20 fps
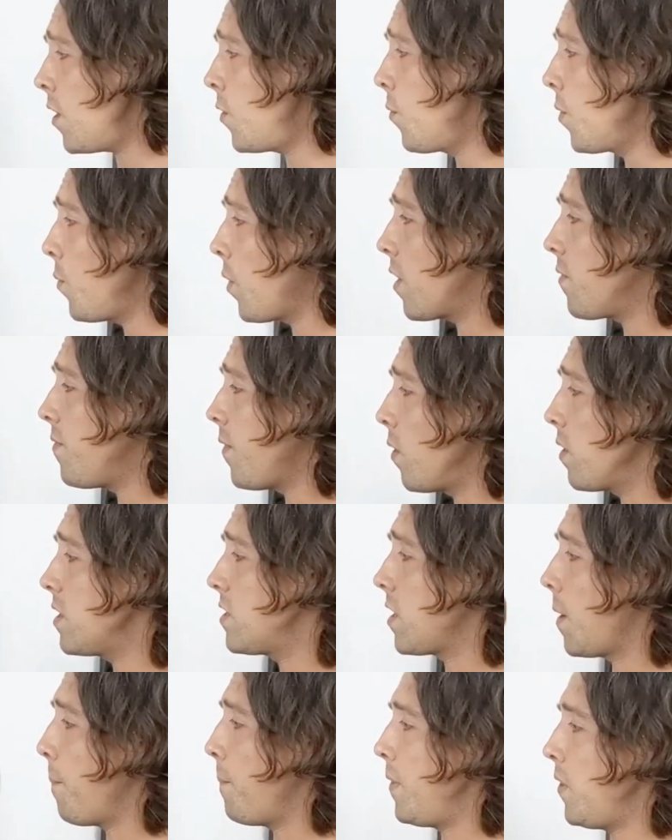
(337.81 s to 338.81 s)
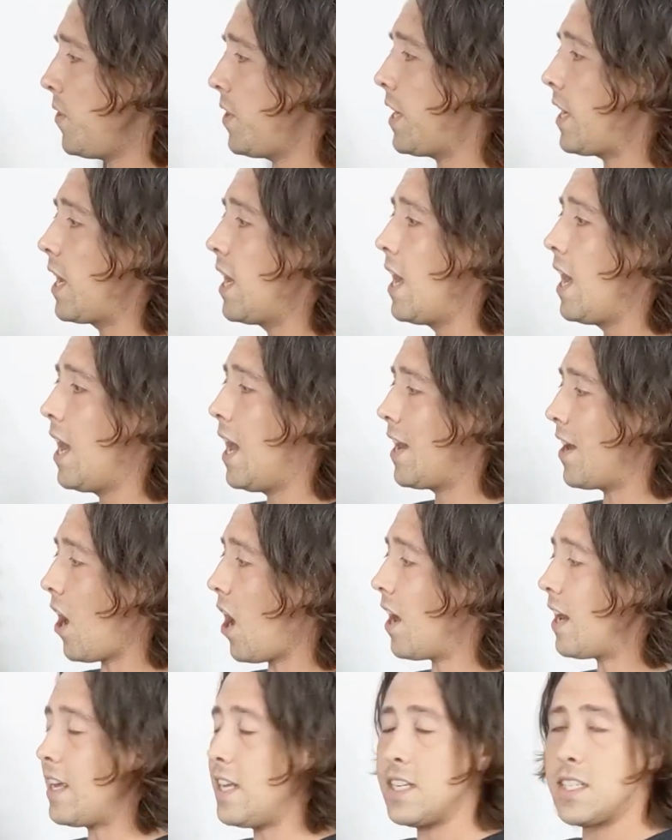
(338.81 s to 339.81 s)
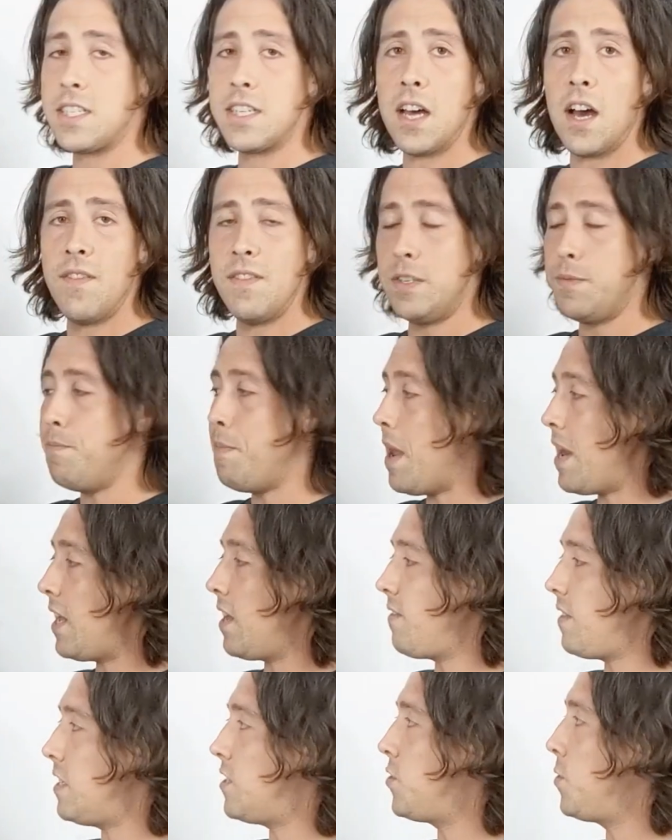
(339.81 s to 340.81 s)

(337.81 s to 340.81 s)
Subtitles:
you really want to focus on building an audience of as many of